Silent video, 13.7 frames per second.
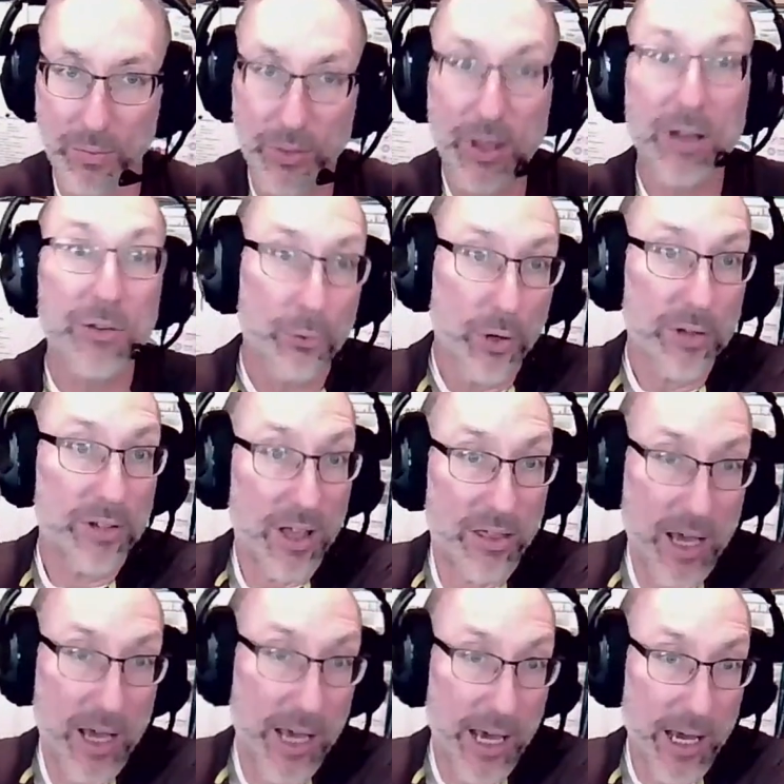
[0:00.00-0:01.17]
This was a
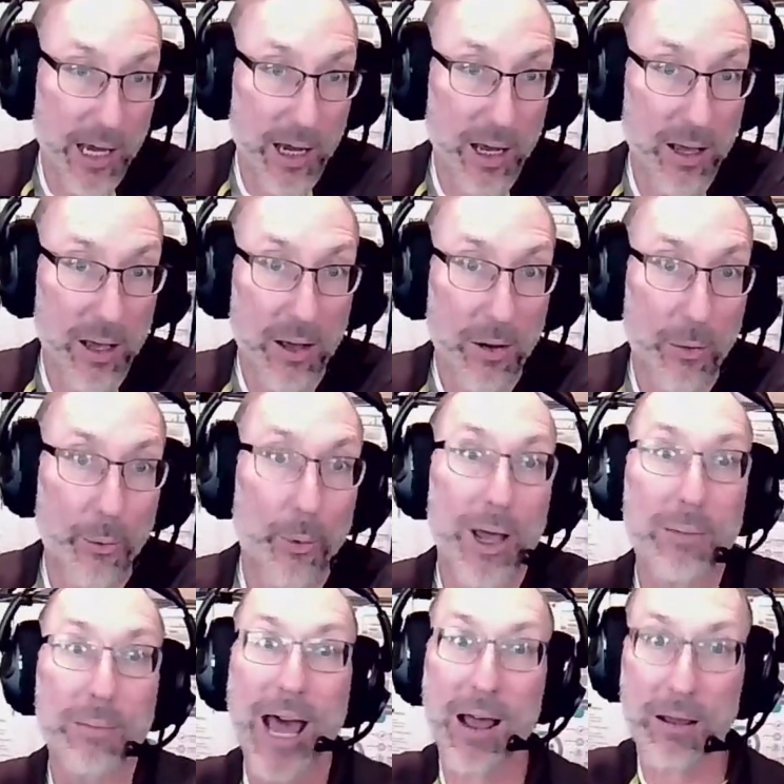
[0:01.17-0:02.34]
thing
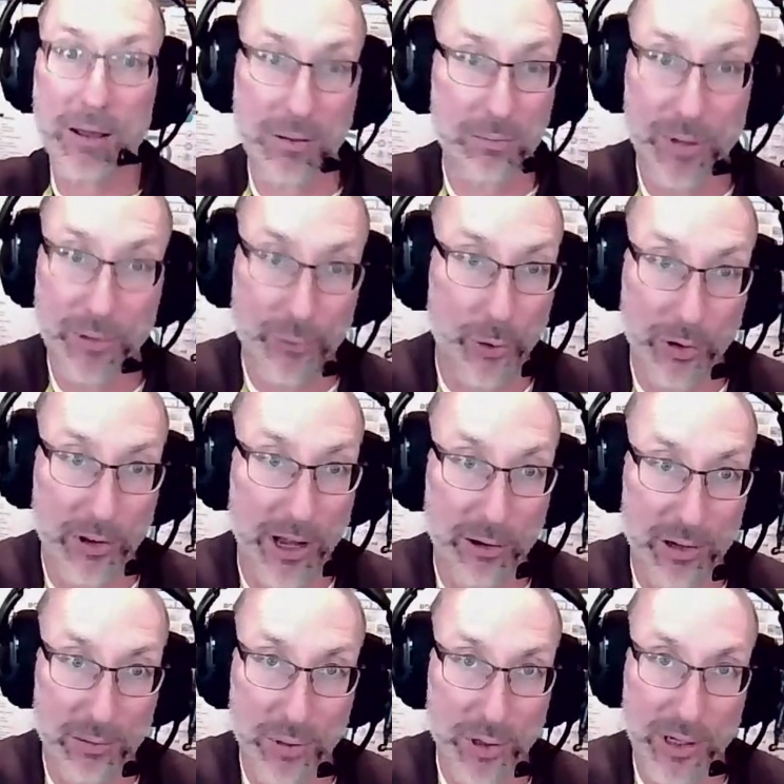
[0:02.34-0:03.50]
way back before cloud
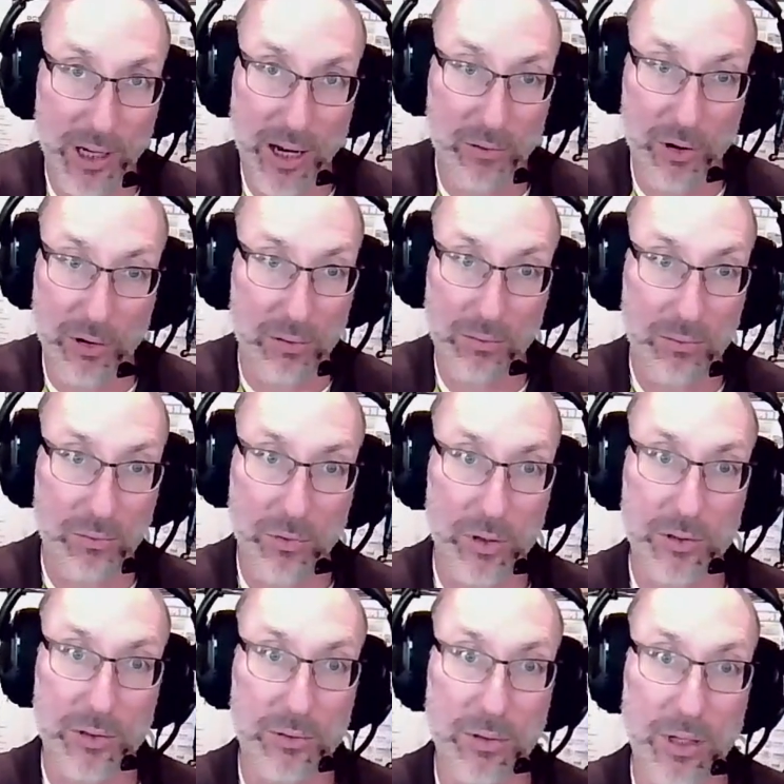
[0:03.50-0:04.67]
computing ever
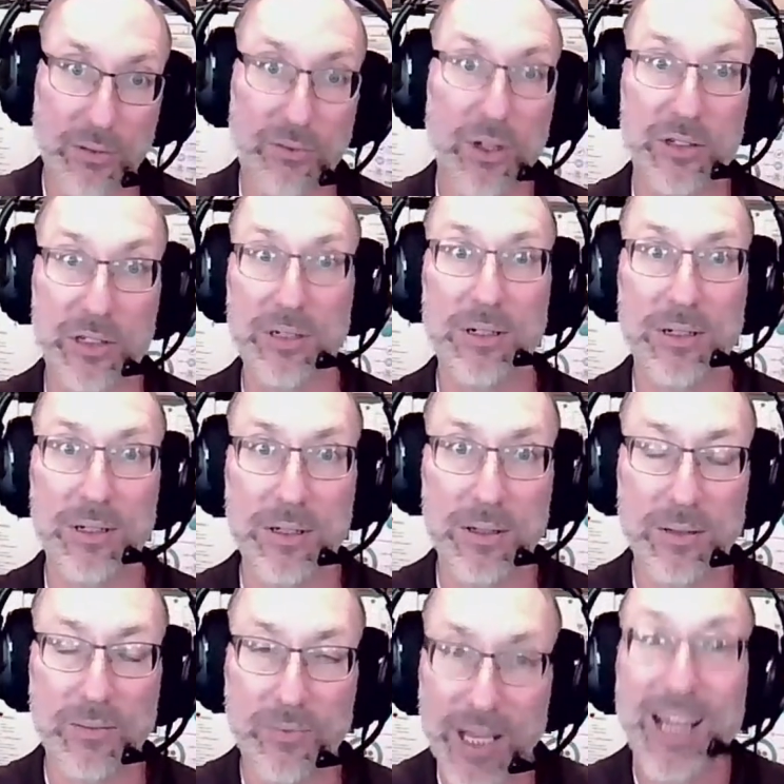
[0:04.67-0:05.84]
was envisioned,
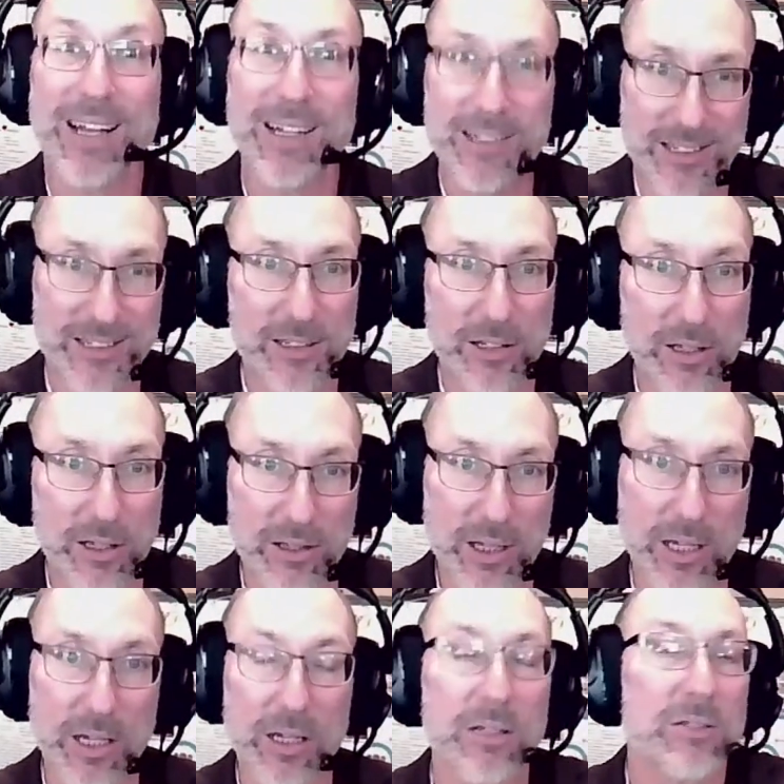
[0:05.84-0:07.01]
and it's still a
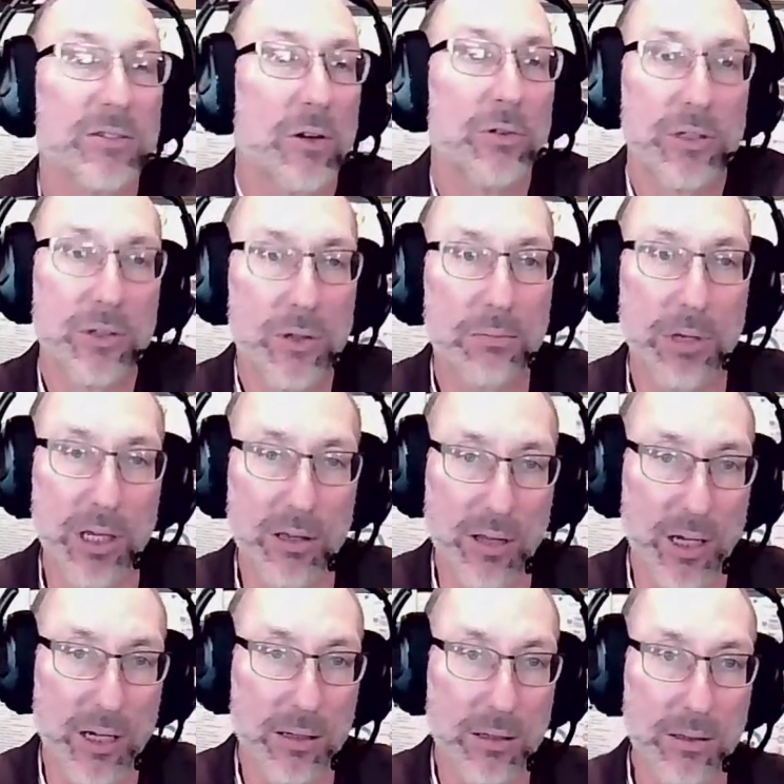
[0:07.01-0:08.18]
thing, and it's always going to be a
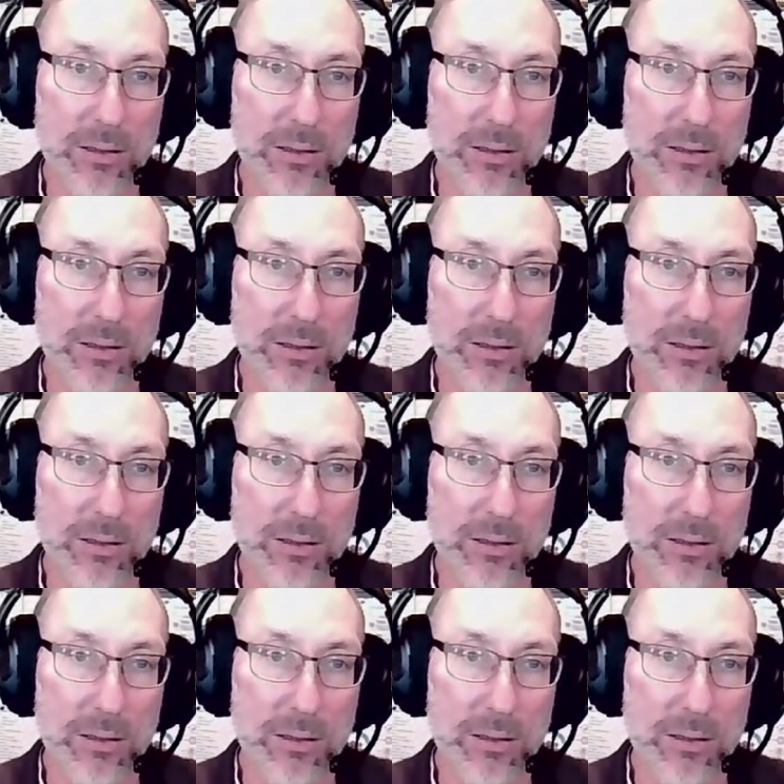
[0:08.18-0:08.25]
thing.